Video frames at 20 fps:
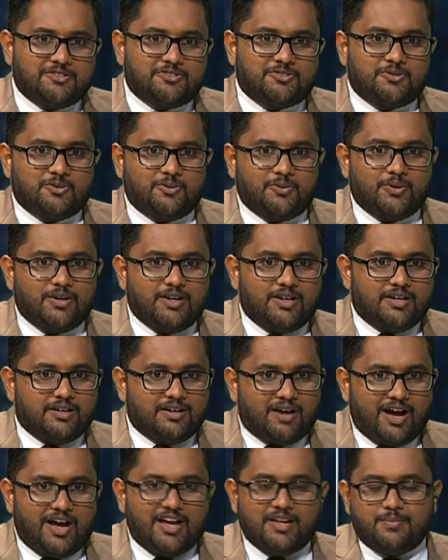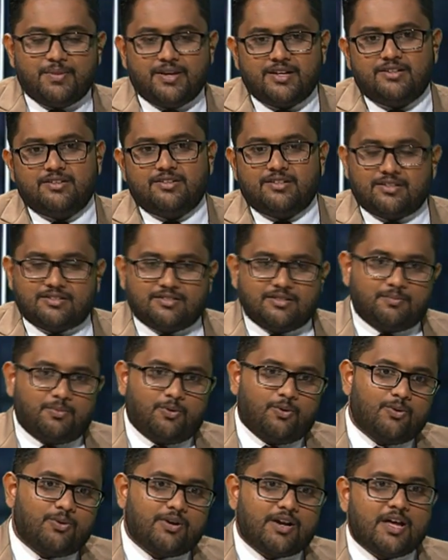So I bet, yes, the
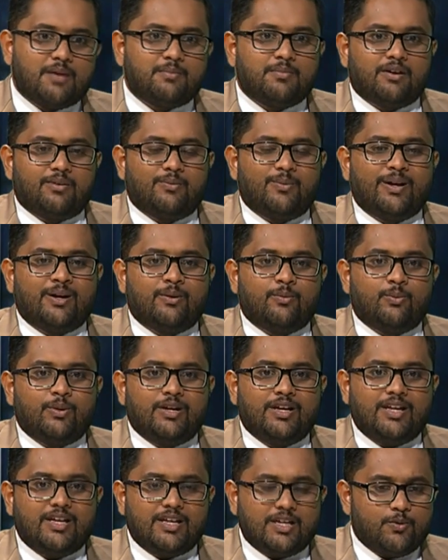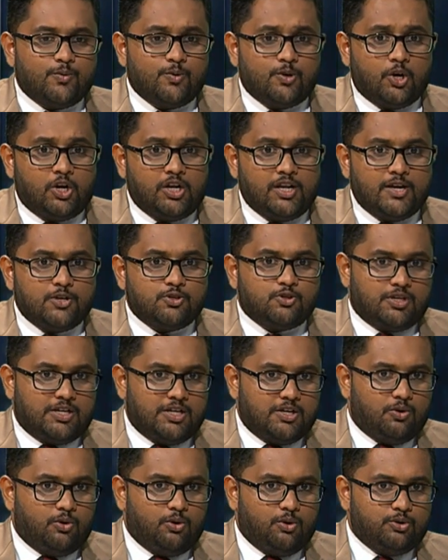program where we give knowledge
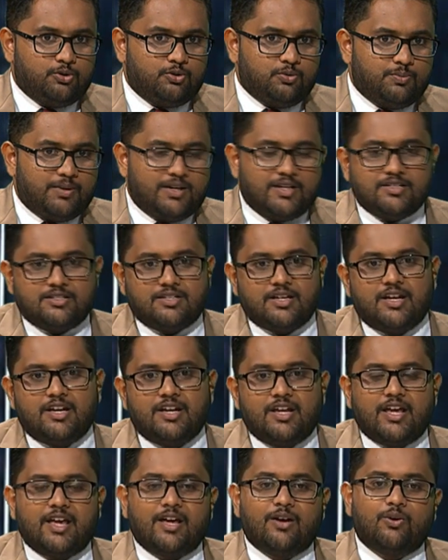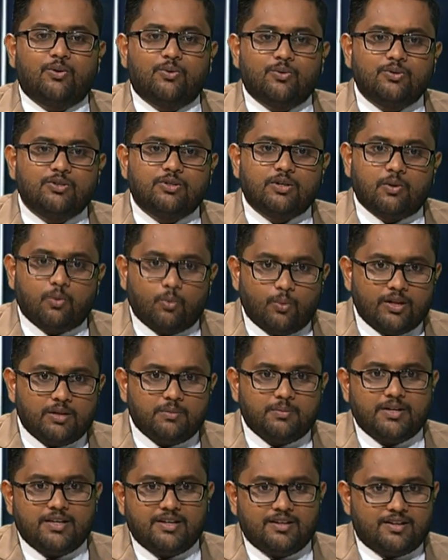in order to maintain a good
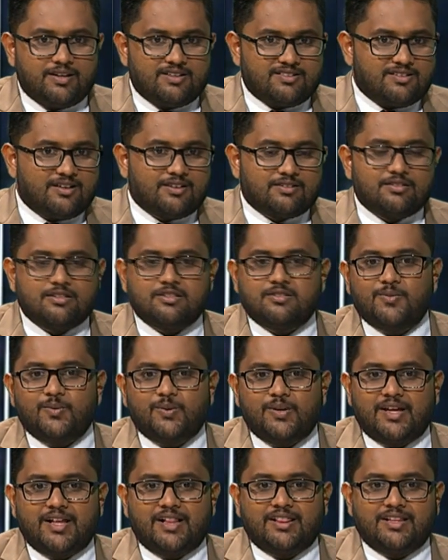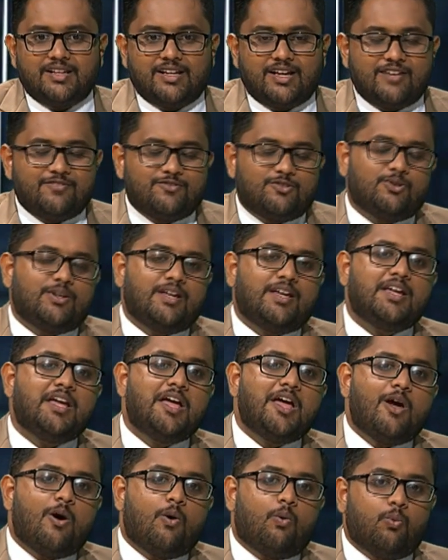well-being, a successful healthy life. Today
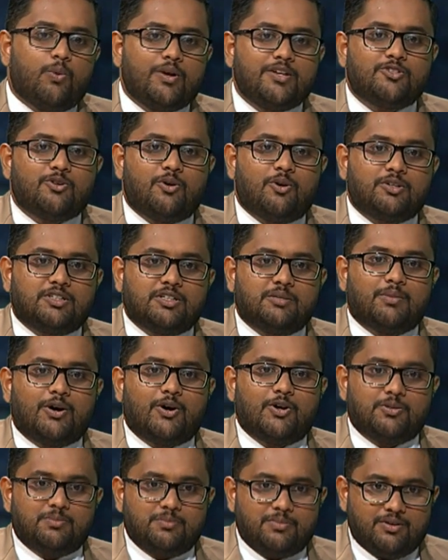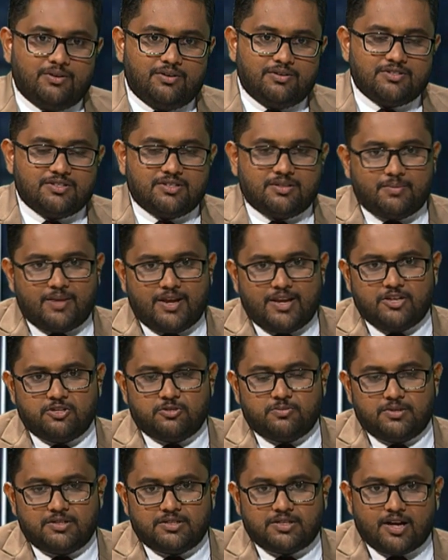we talked about burns, the
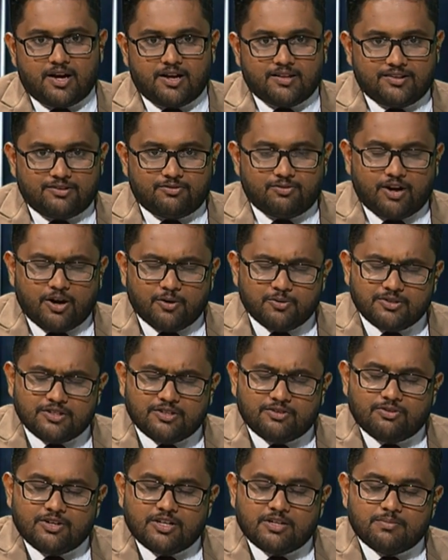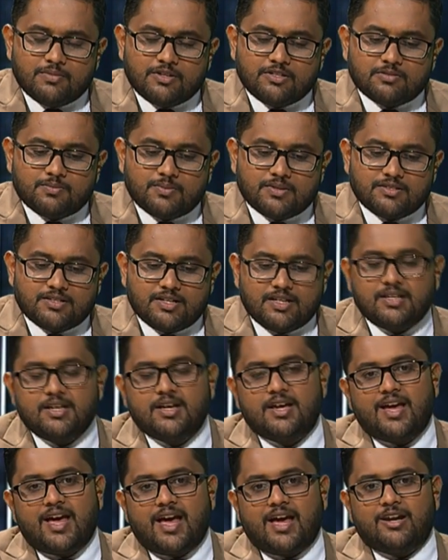management, how the treatments proceed,
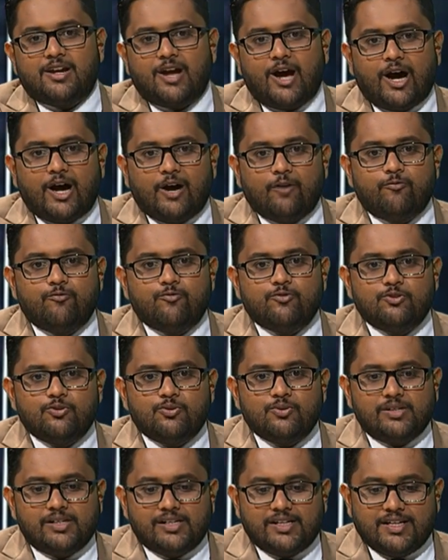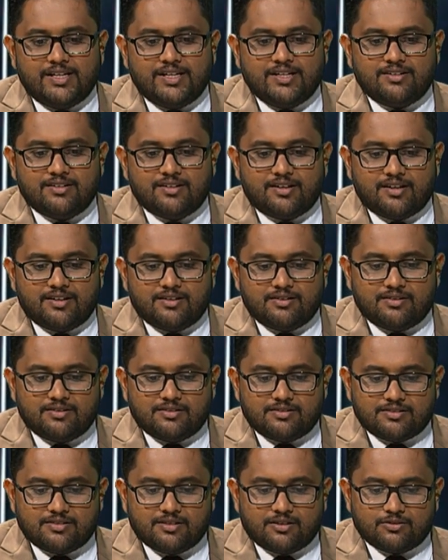and how to lead a
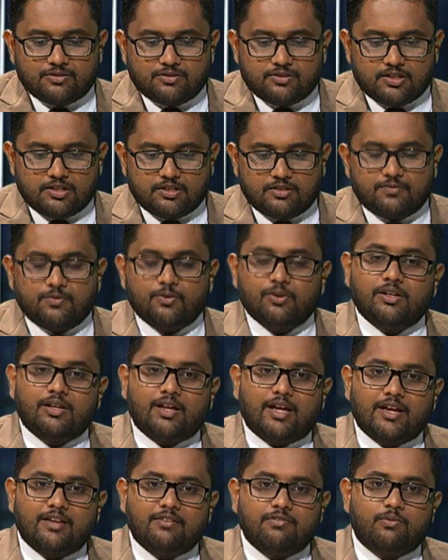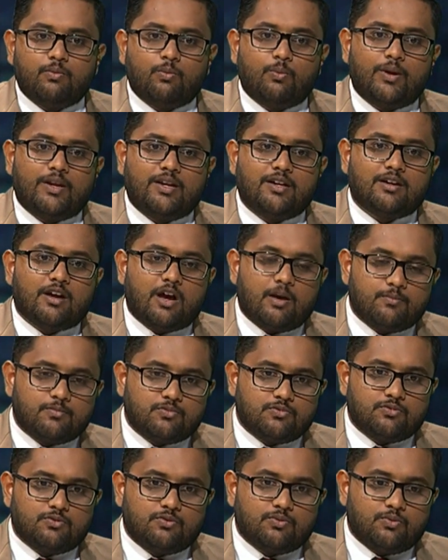successful life when it
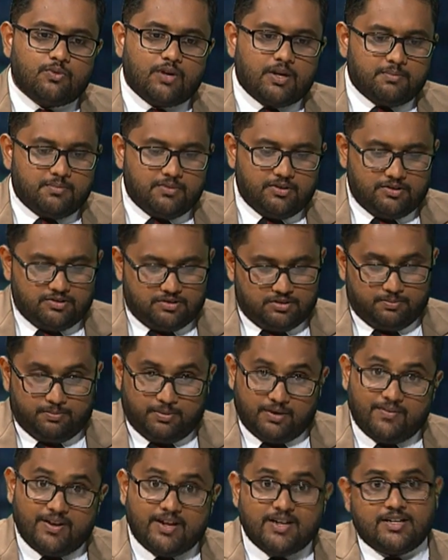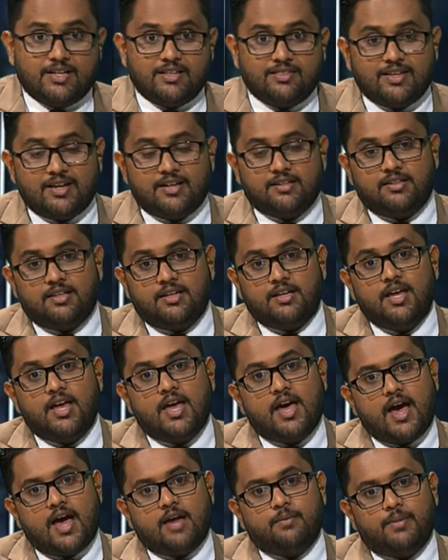comes to a burns, preventing that thing
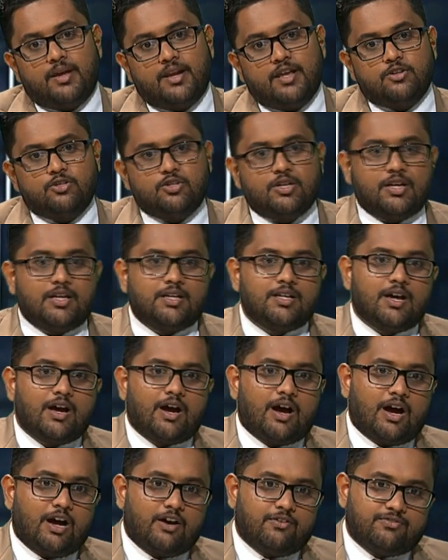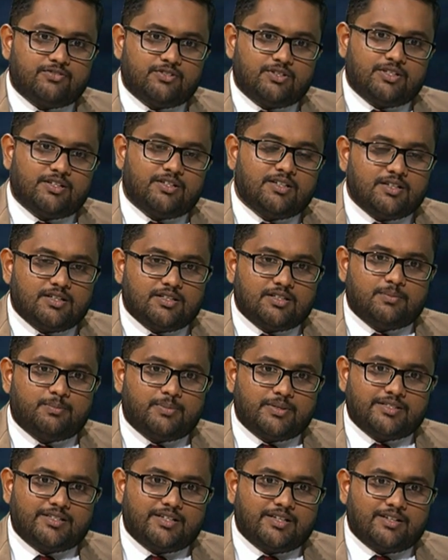and managing it after the
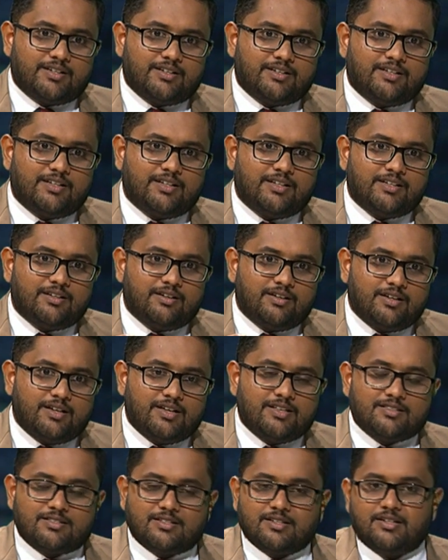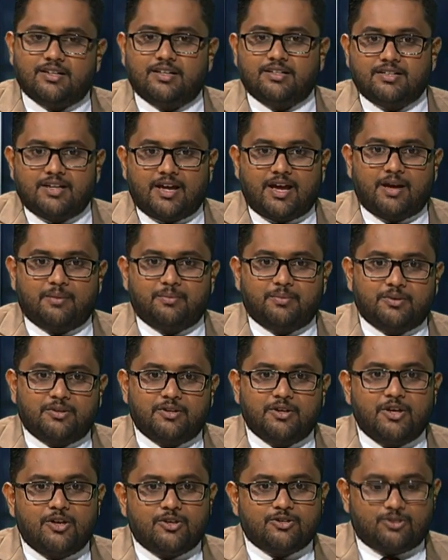particular incident happened.
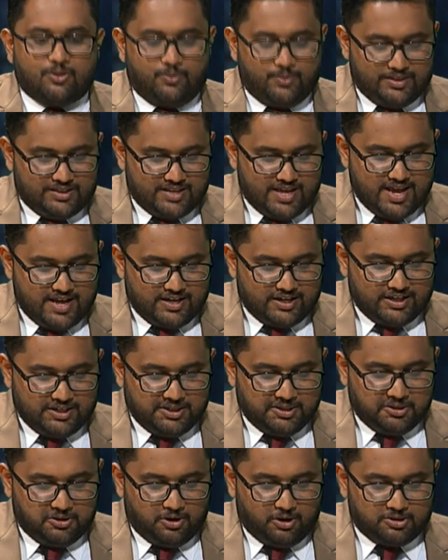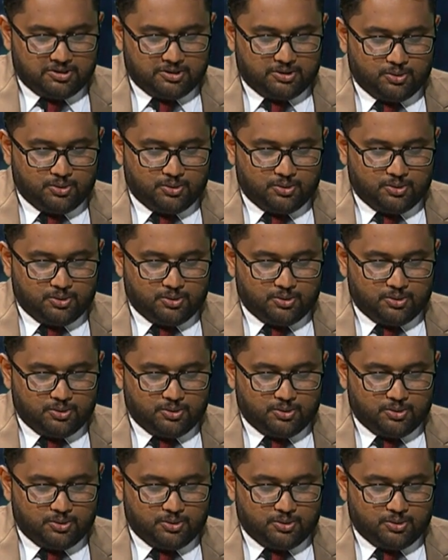So we thank Dr.